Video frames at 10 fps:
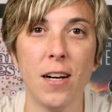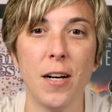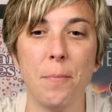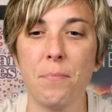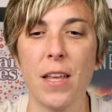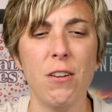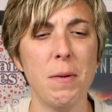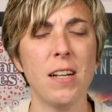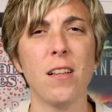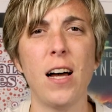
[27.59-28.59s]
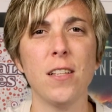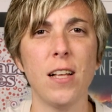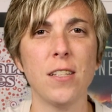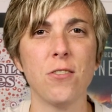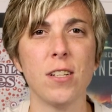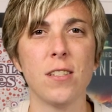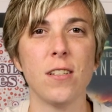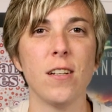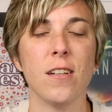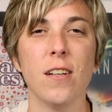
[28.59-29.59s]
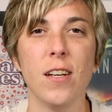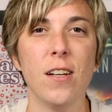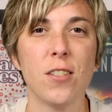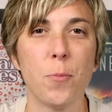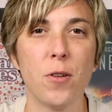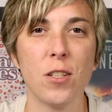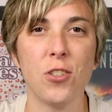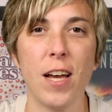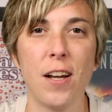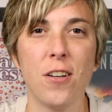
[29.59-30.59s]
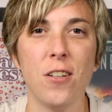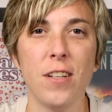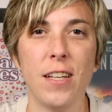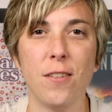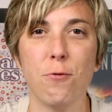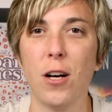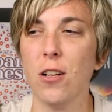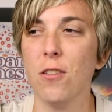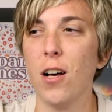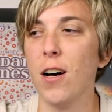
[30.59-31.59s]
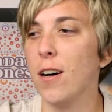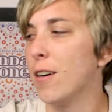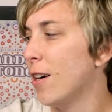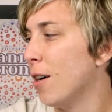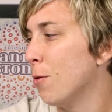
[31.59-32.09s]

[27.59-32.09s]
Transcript: It would mean a lot to us to support the channel and follow along.